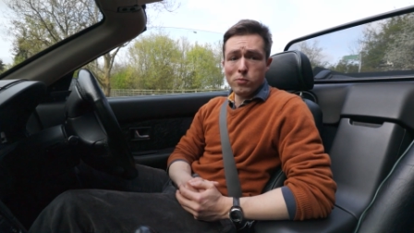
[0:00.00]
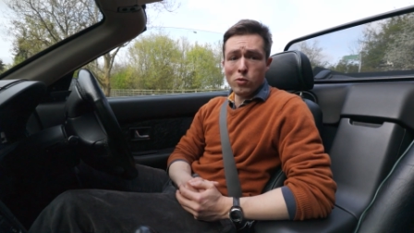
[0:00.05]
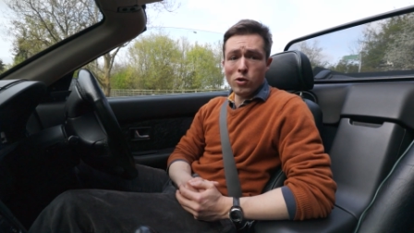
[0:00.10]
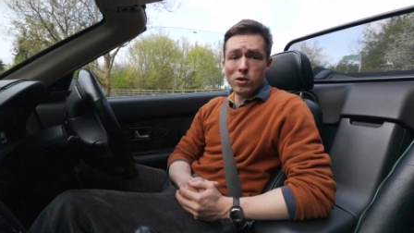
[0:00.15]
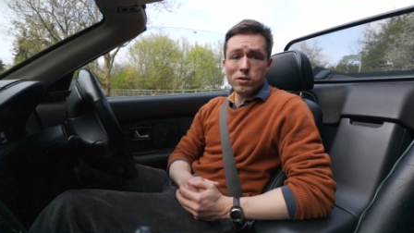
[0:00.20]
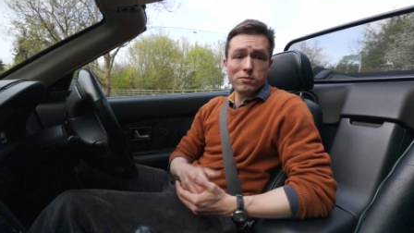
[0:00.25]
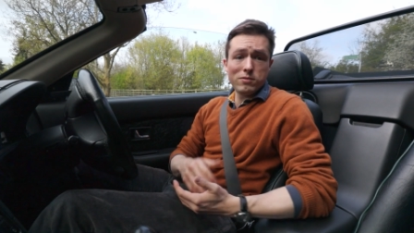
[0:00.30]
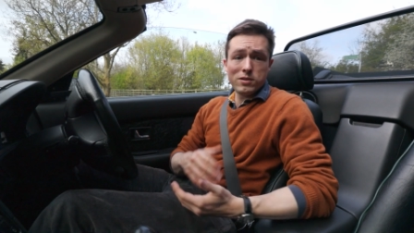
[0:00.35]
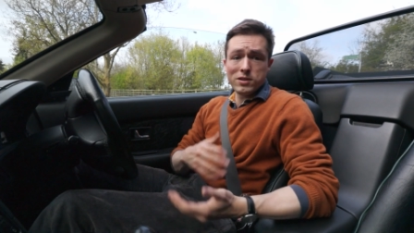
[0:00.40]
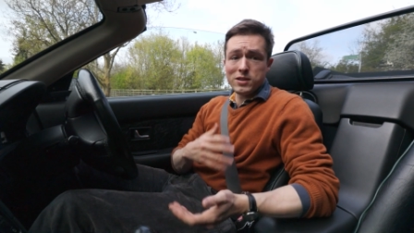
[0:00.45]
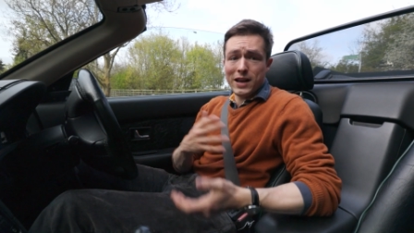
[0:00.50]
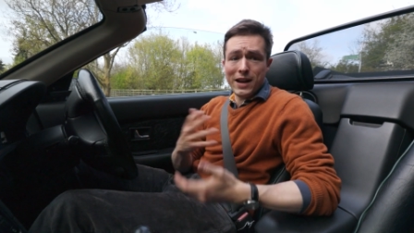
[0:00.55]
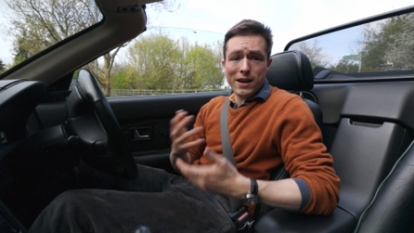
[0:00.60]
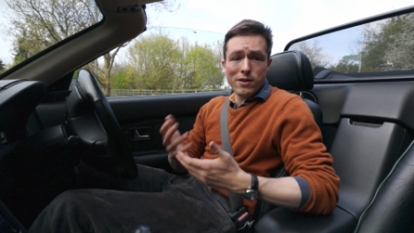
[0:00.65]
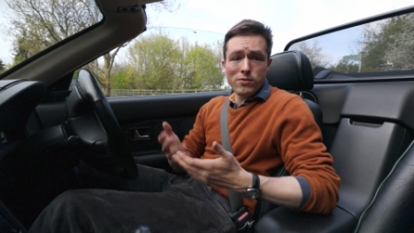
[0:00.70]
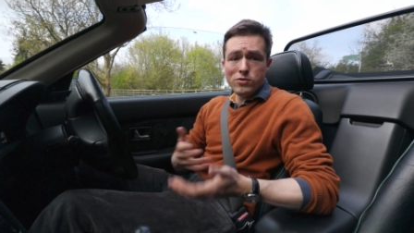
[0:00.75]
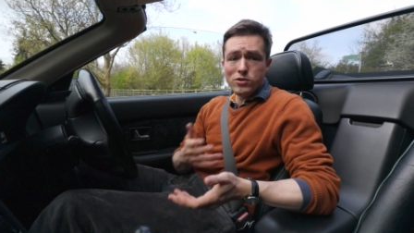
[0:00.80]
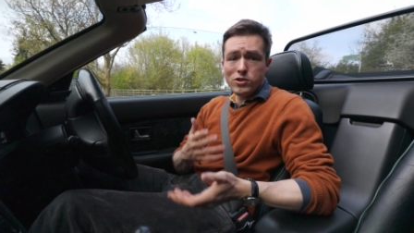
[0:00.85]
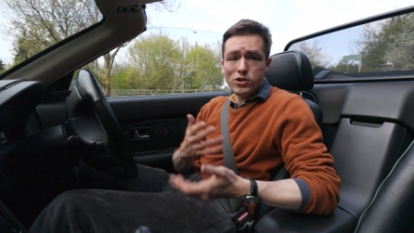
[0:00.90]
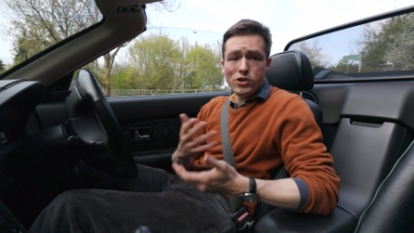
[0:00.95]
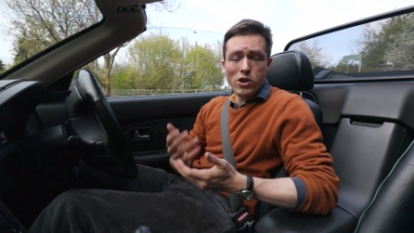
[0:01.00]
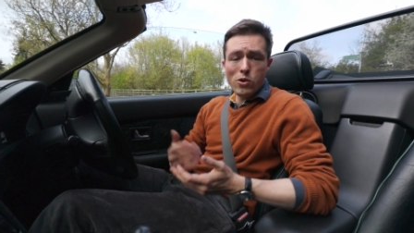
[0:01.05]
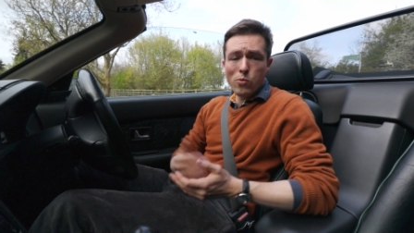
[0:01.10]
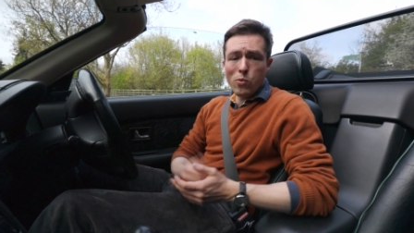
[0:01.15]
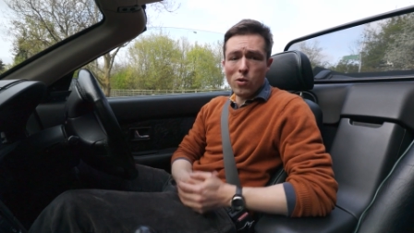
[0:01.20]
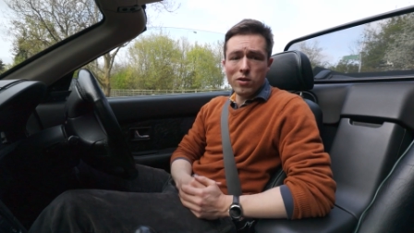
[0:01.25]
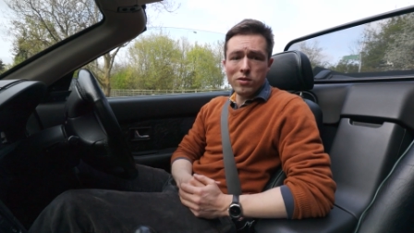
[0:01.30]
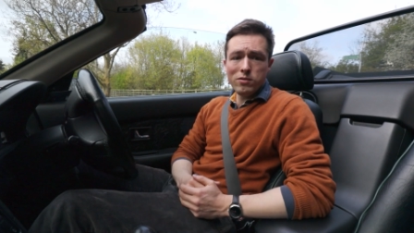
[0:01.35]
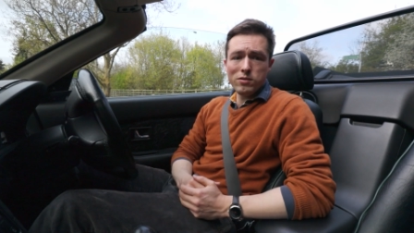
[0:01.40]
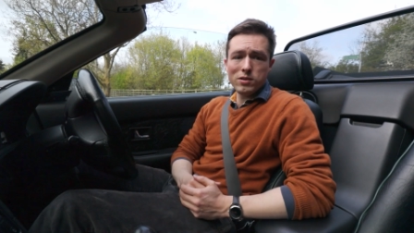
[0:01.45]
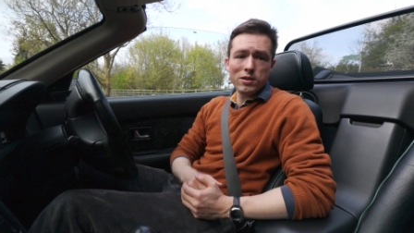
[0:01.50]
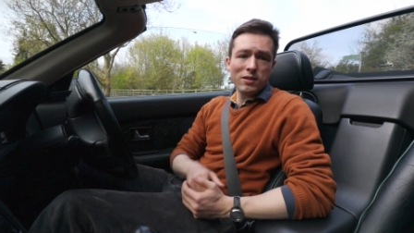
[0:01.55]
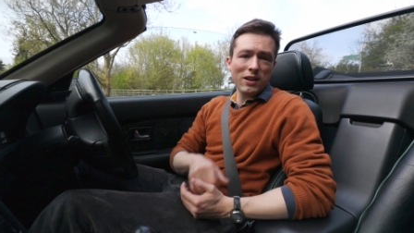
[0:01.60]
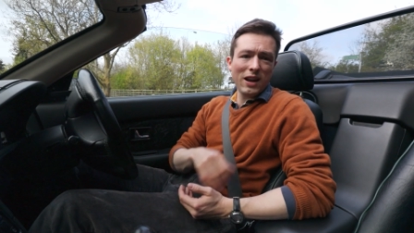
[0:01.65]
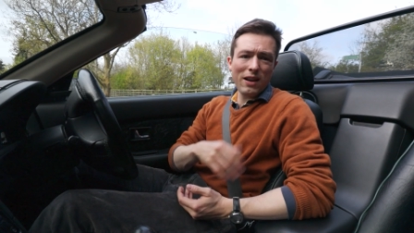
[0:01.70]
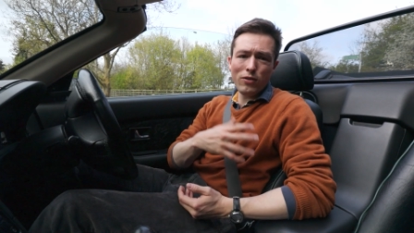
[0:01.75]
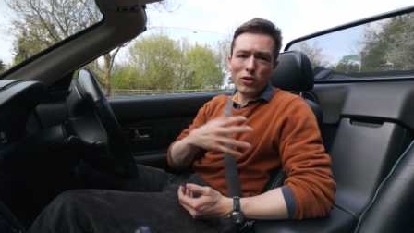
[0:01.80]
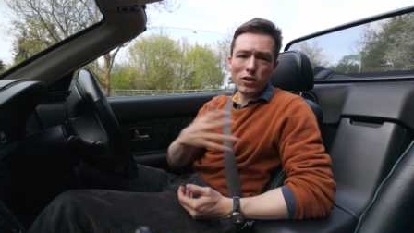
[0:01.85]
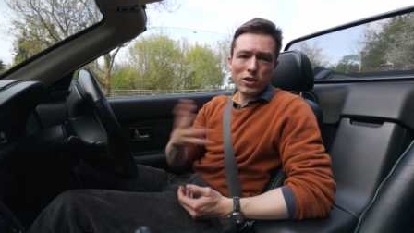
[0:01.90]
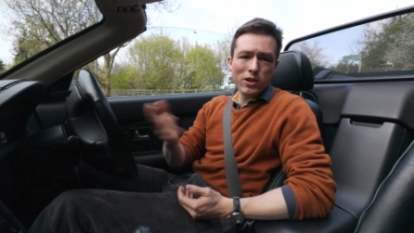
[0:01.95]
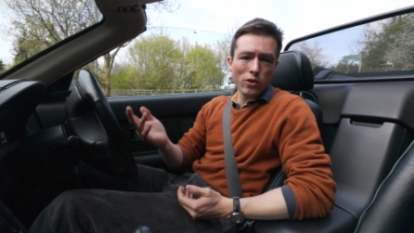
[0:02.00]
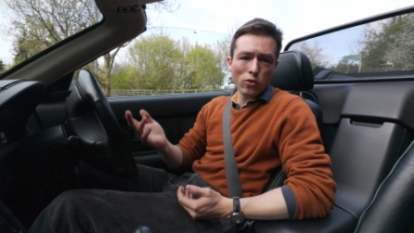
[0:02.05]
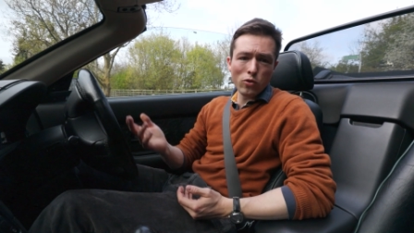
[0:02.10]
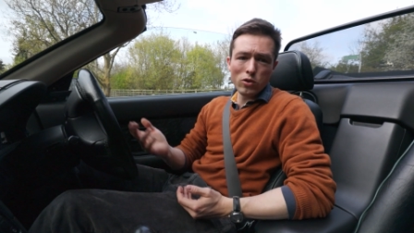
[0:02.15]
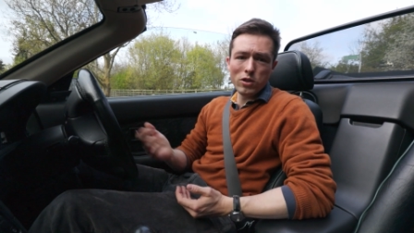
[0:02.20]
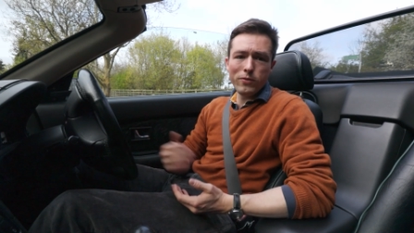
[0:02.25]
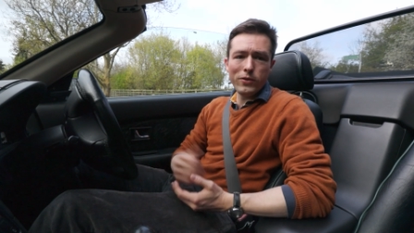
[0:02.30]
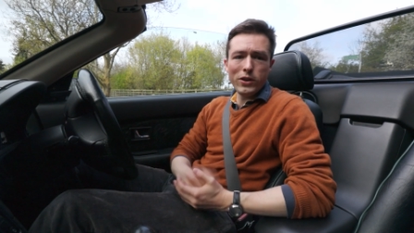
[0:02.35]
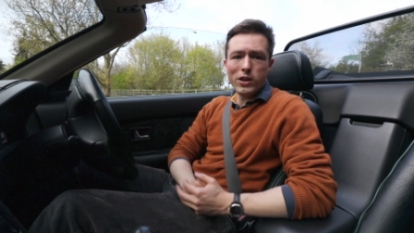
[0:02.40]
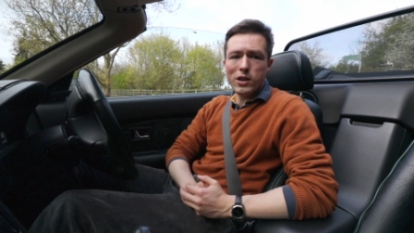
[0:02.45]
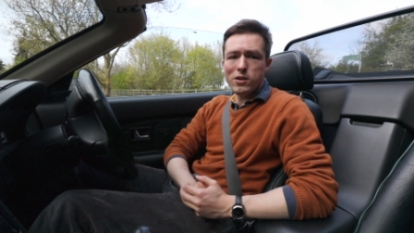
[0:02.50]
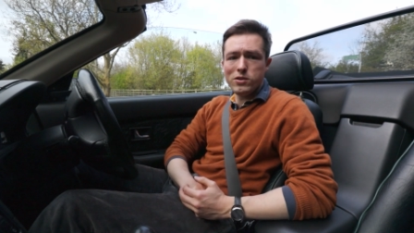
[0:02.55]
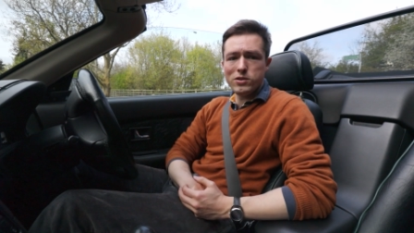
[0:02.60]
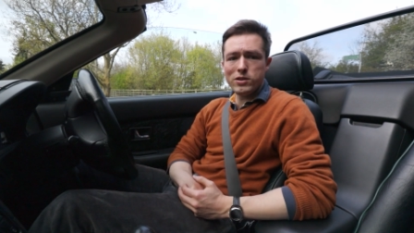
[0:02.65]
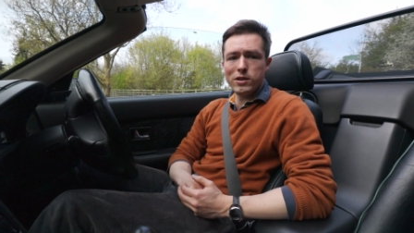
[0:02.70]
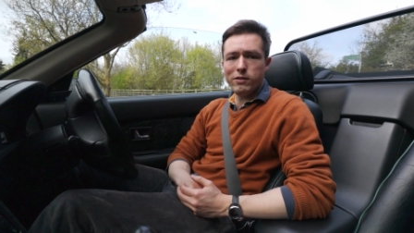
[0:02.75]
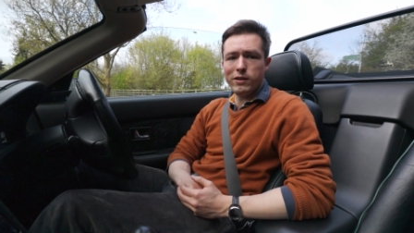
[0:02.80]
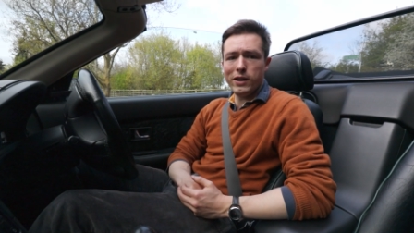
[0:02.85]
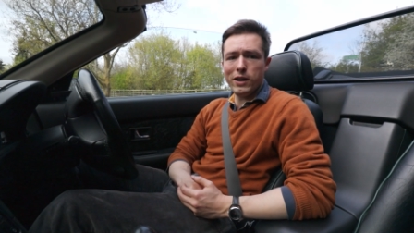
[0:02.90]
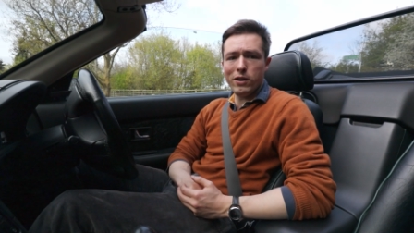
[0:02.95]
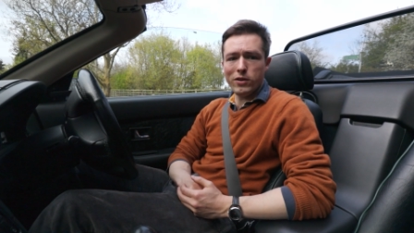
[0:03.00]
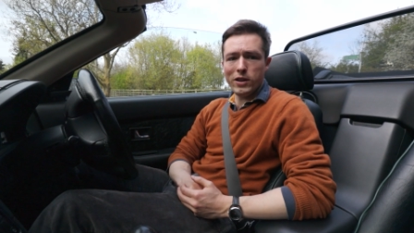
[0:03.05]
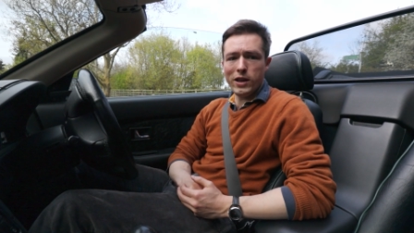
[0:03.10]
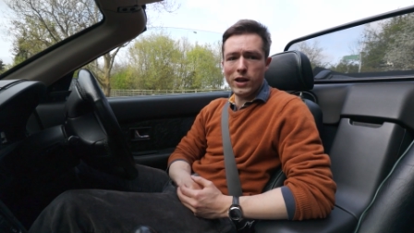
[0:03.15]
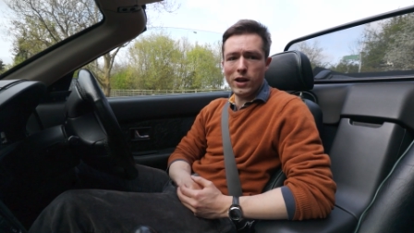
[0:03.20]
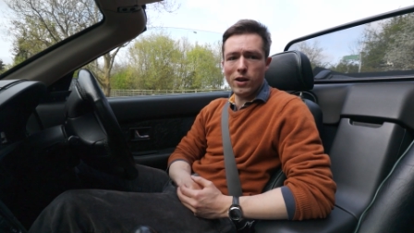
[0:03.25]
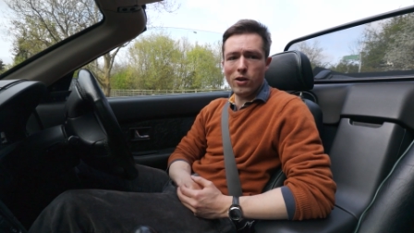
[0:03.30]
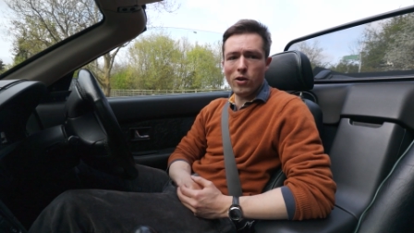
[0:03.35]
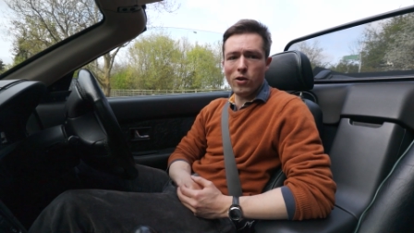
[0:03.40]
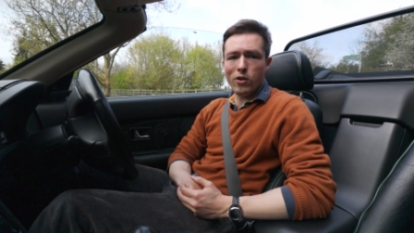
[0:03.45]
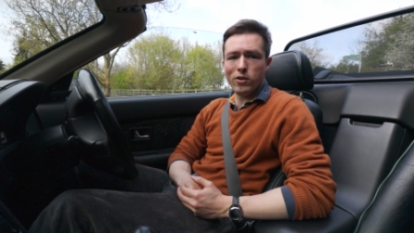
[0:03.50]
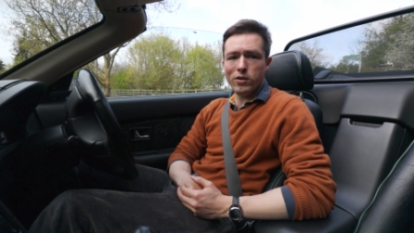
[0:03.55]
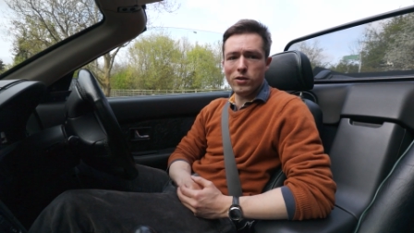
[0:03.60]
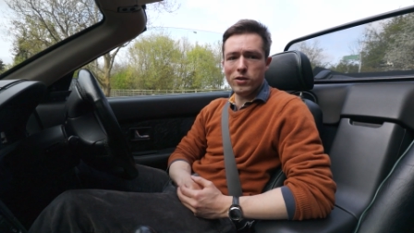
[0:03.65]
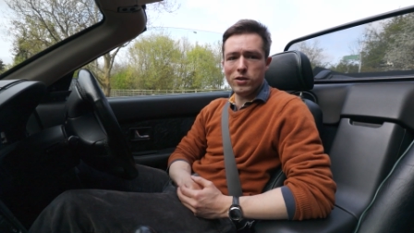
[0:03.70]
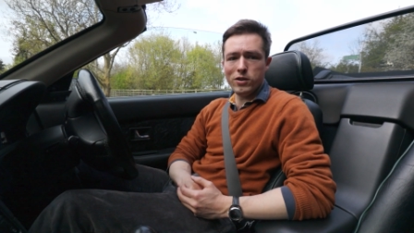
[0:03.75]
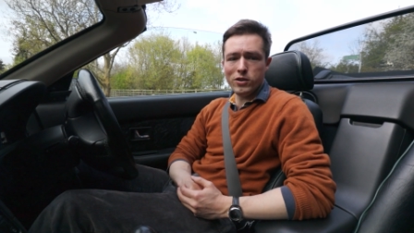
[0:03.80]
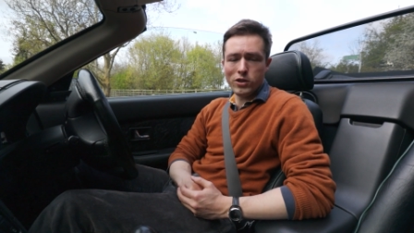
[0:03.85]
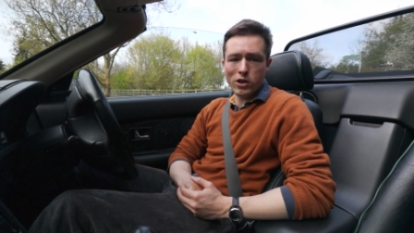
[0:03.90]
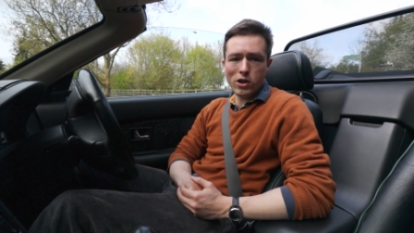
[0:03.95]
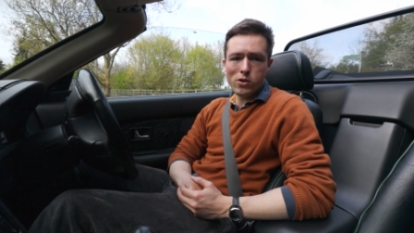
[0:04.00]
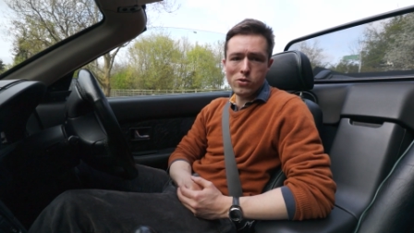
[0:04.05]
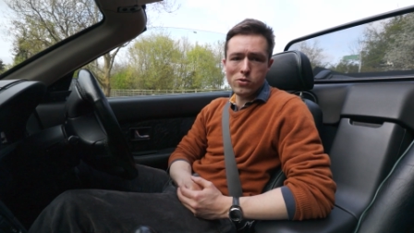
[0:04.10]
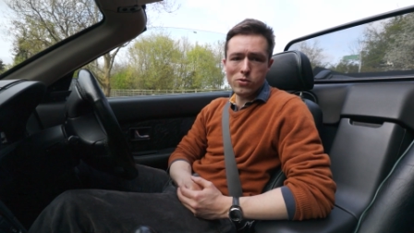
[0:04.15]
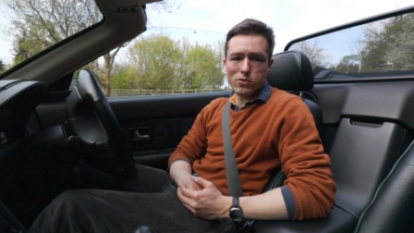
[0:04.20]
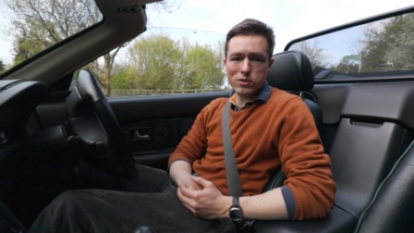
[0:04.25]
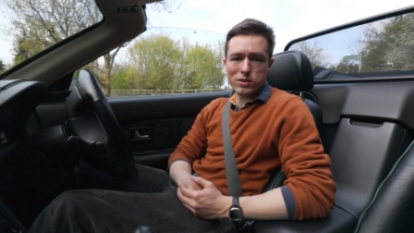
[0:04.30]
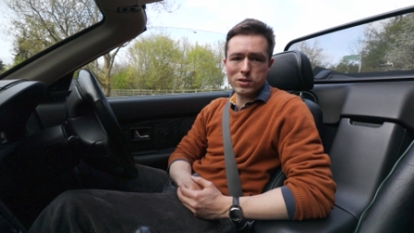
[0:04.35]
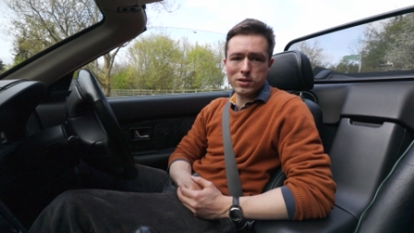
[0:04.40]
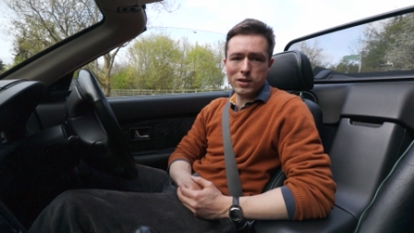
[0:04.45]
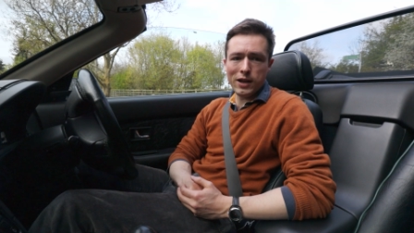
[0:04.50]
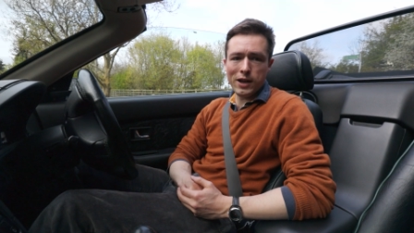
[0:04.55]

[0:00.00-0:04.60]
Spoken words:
What sound do you want? Have a look at all the videos that are out there on those.